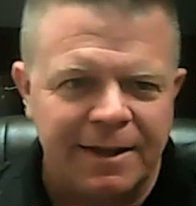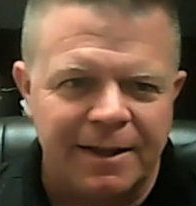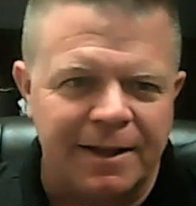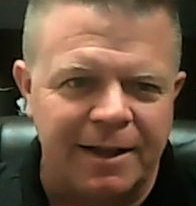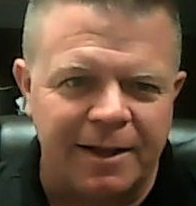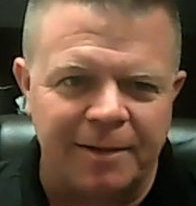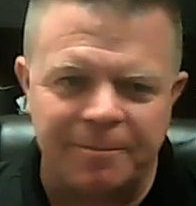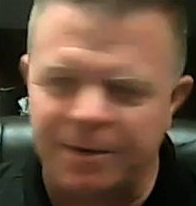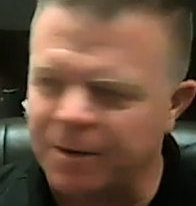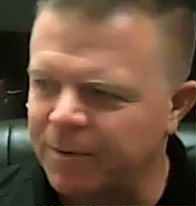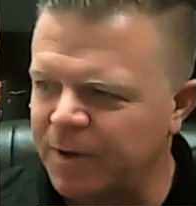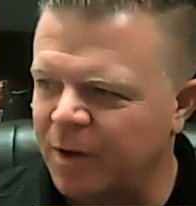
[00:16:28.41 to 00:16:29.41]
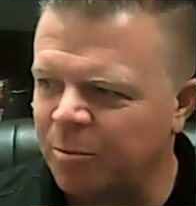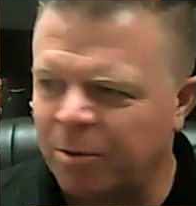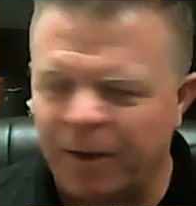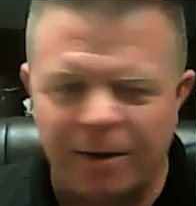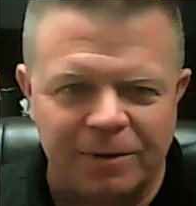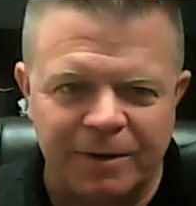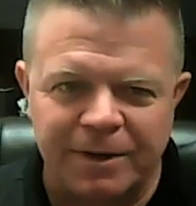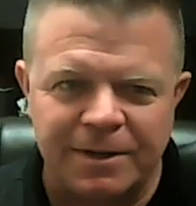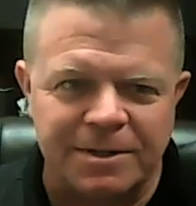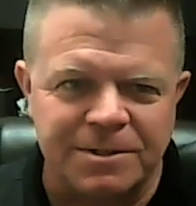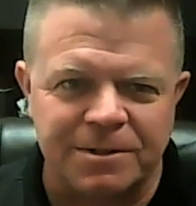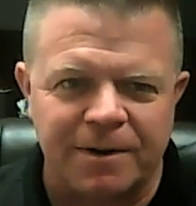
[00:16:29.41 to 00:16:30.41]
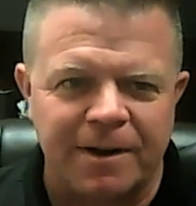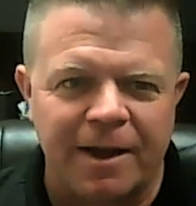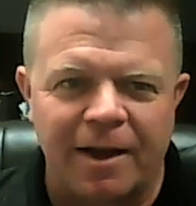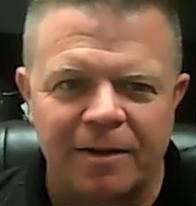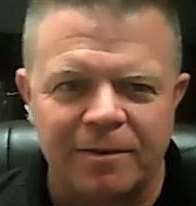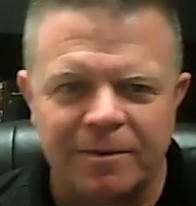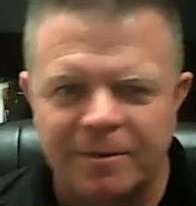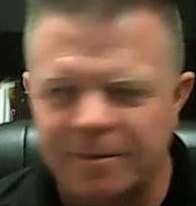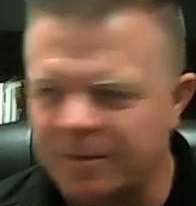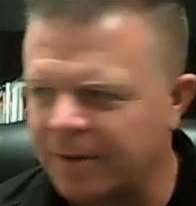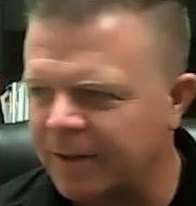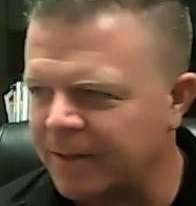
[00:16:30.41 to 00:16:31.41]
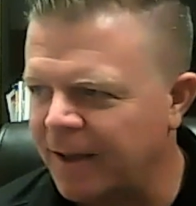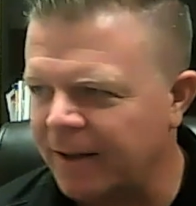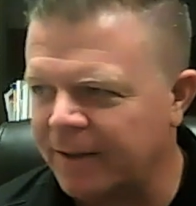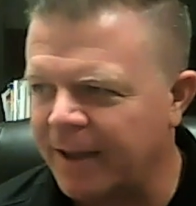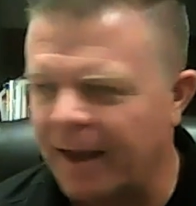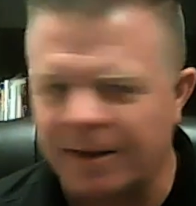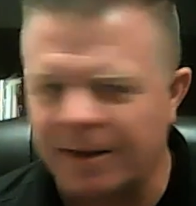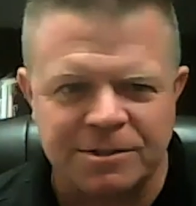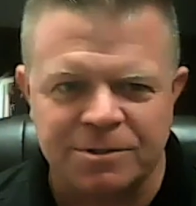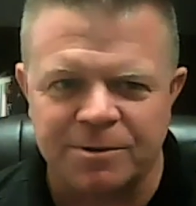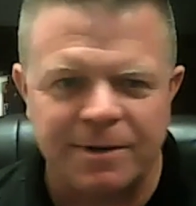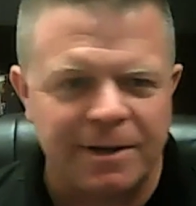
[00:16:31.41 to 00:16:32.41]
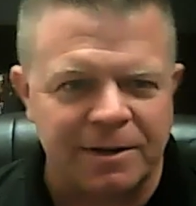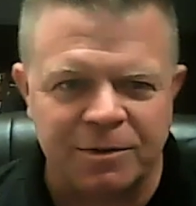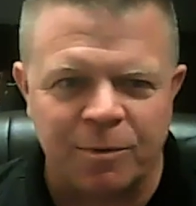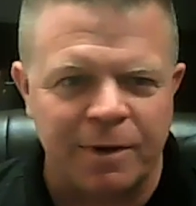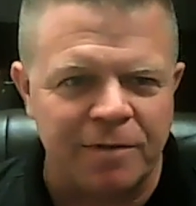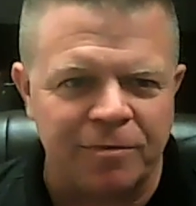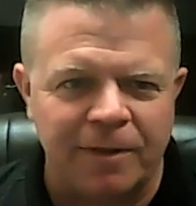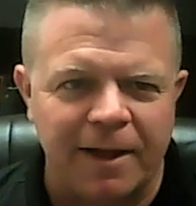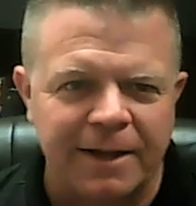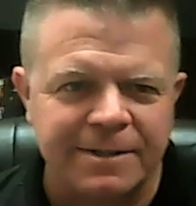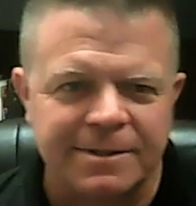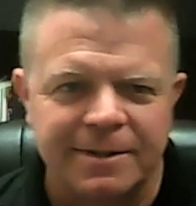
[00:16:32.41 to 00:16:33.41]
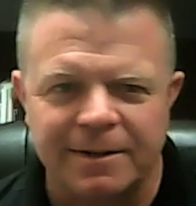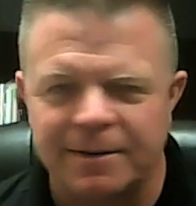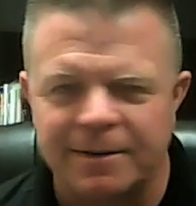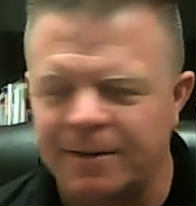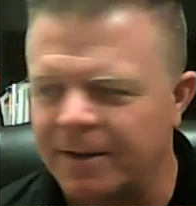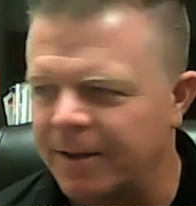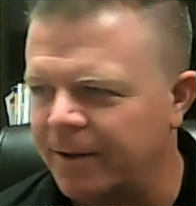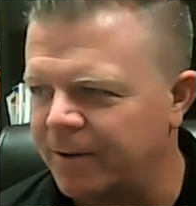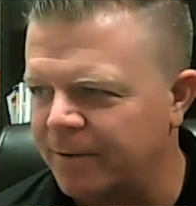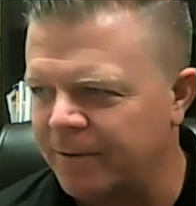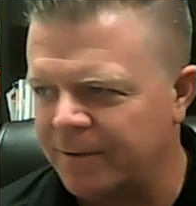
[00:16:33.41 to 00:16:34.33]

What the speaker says: Young player looking to start out, get that Catalyst 3 and a 20 flex, and